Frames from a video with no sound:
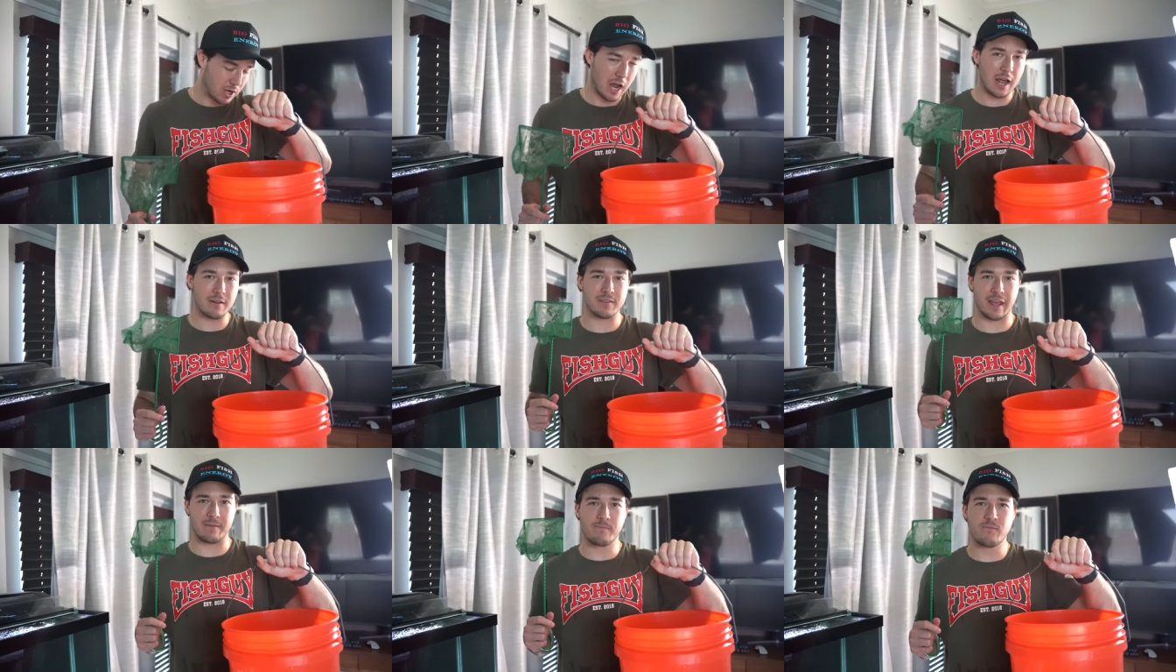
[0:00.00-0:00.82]
We caught
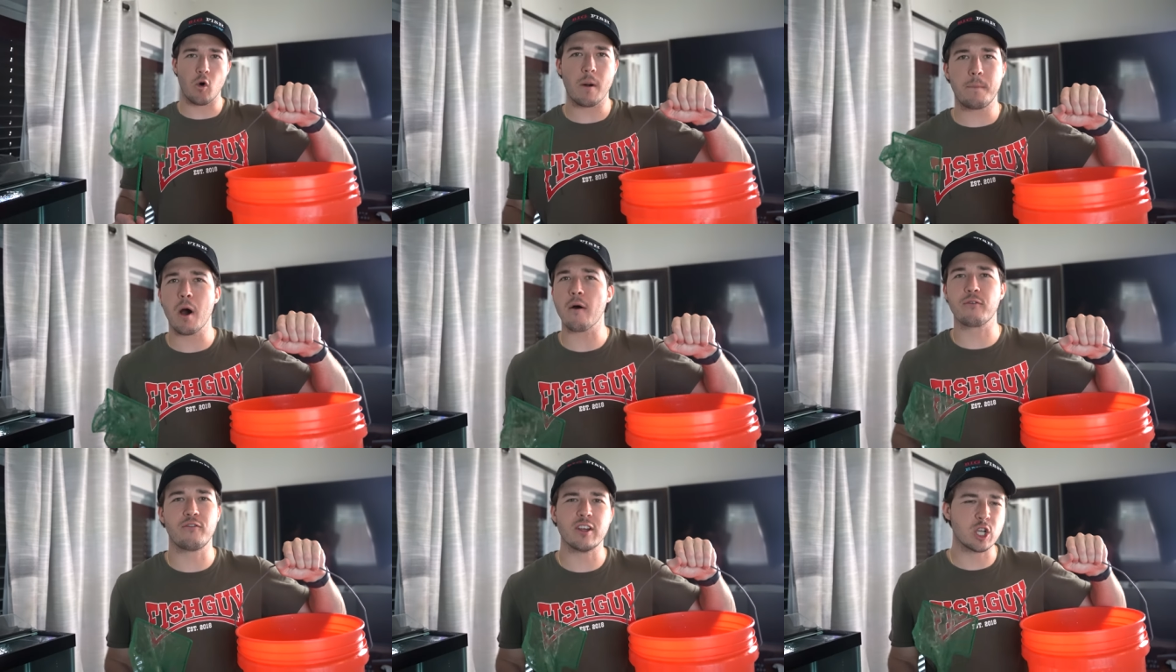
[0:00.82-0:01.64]
like four
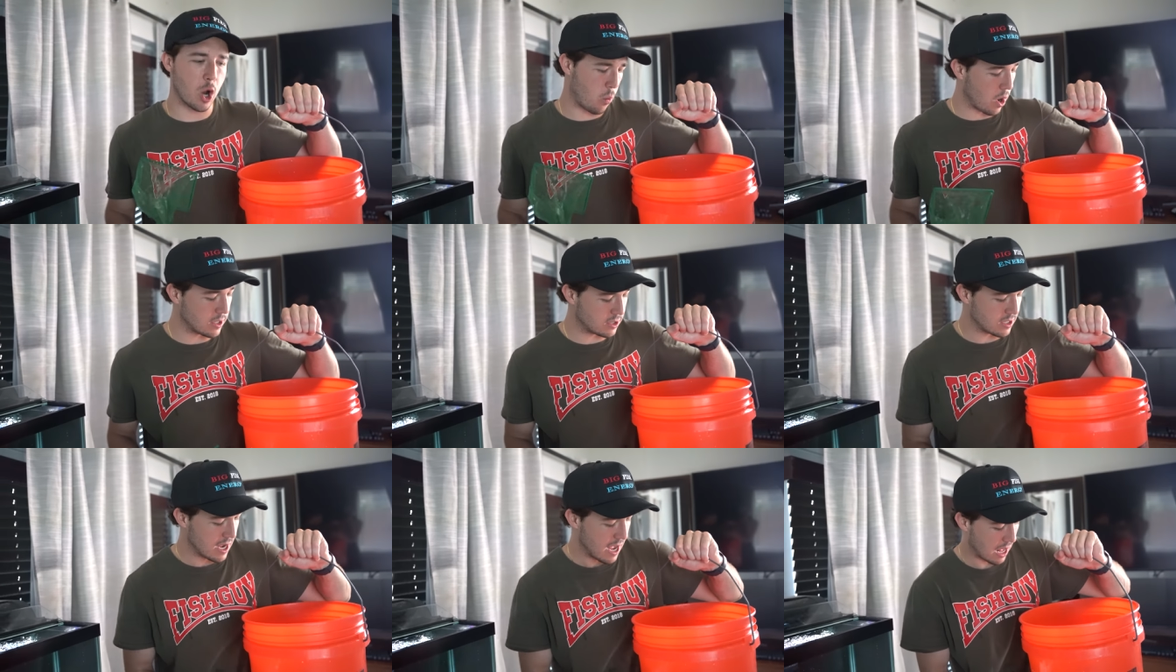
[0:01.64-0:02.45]
puffer fish at
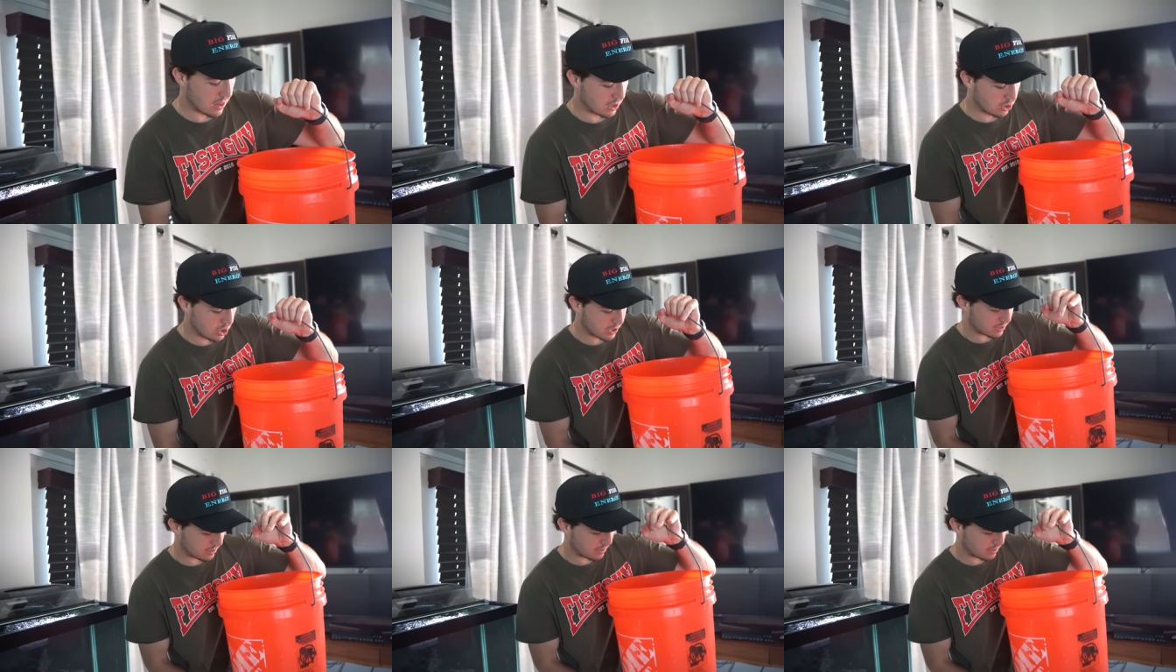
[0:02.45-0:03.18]
once. And then look at,